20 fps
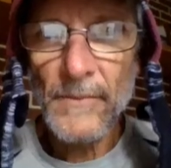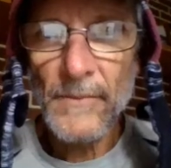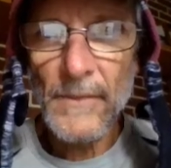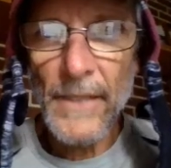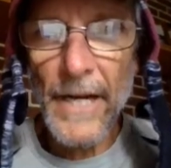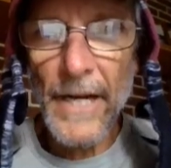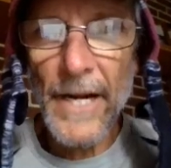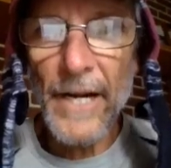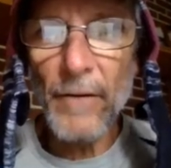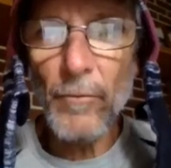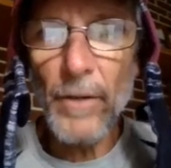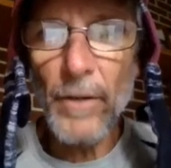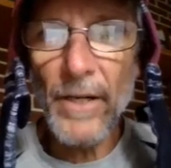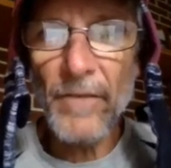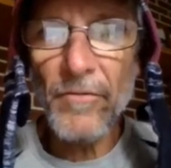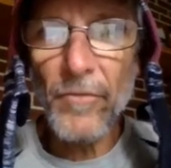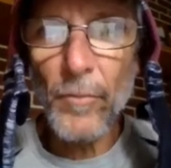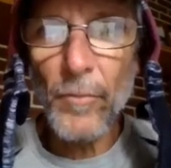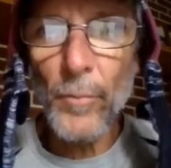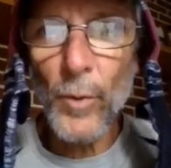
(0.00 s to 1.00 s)
Okay, ready
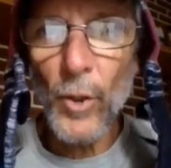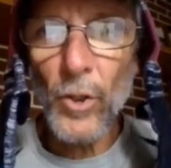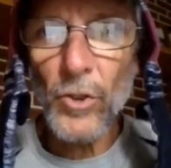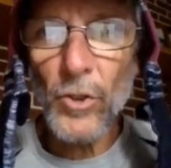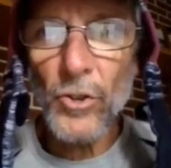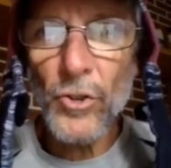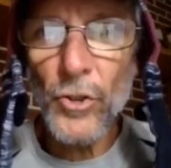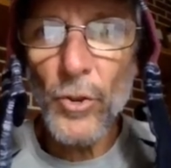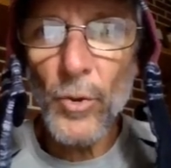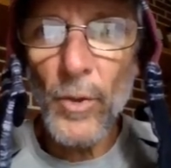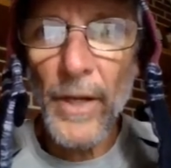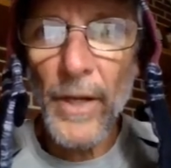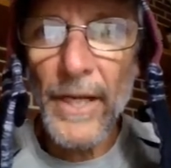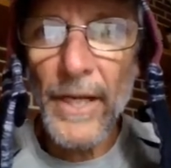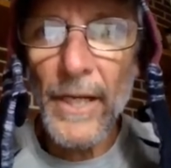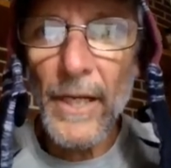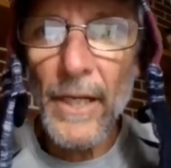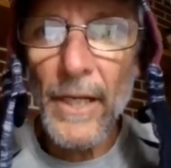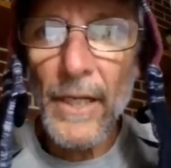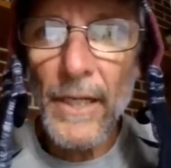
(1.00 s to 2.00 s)
for part two?
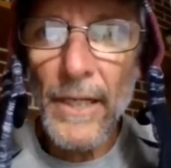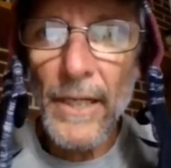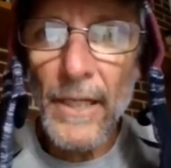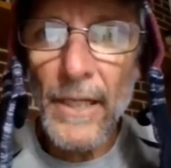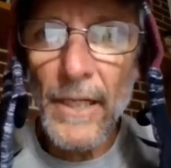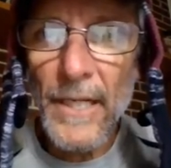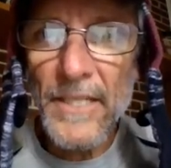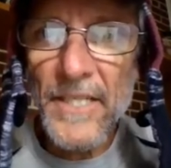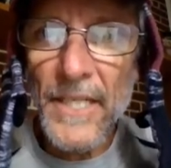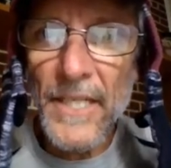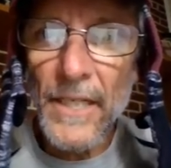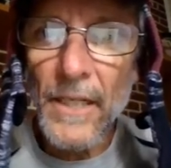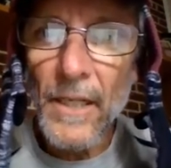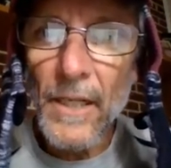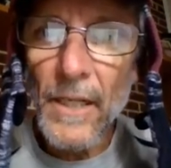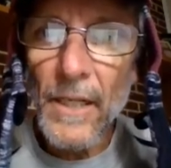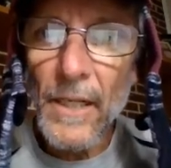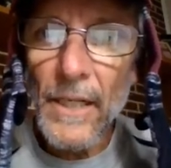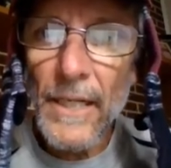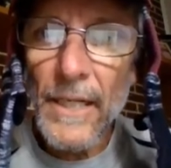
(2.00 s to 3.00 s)
Hey, Izzy,
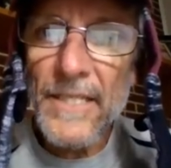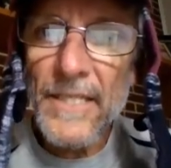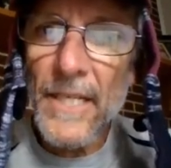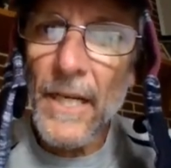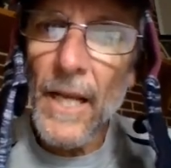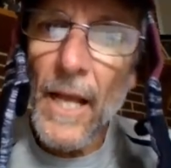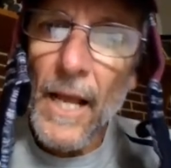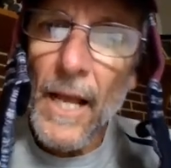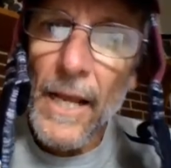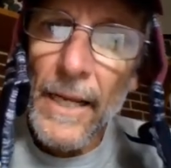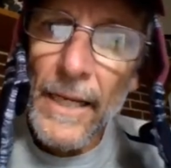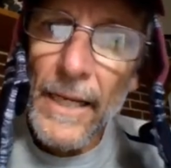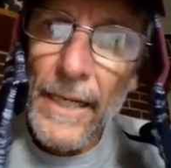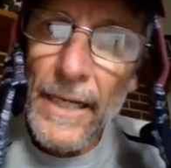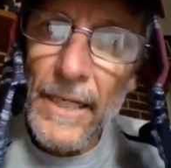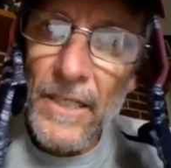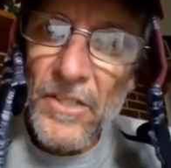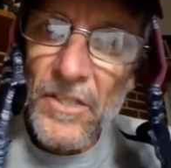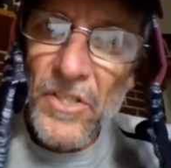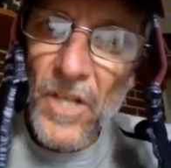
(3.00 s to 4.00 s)

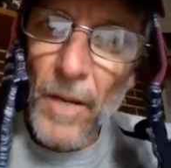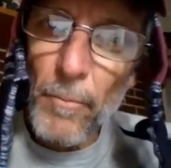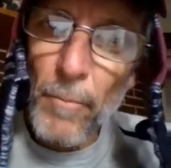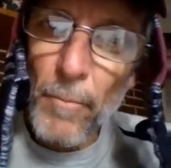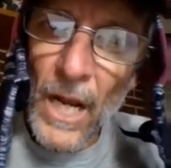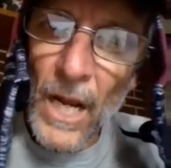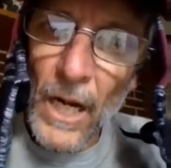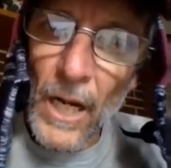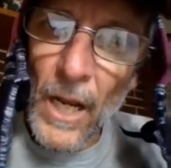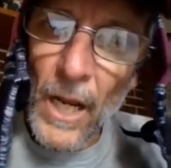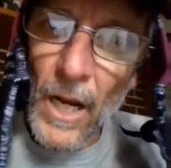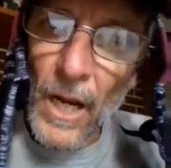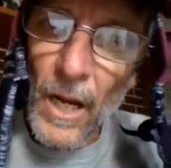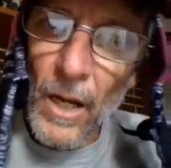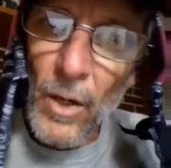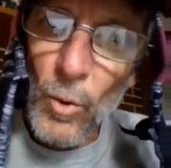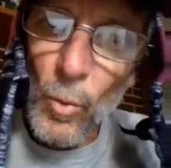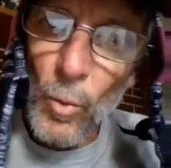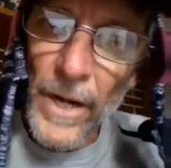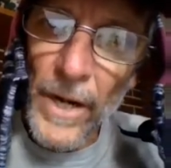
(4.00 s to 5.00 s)
Isabella,
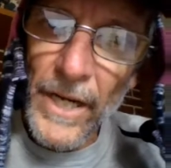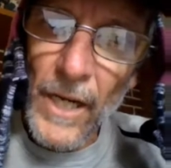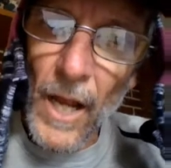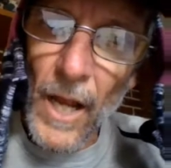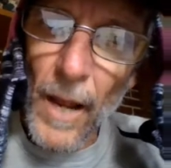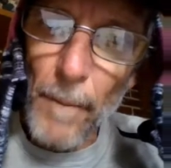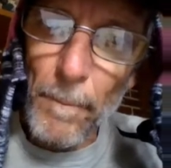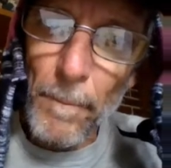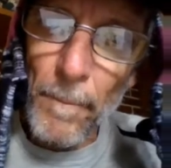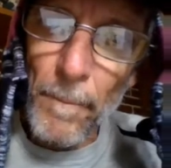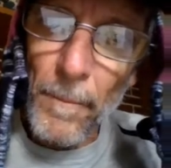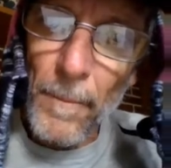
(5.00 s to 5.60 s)
wake up.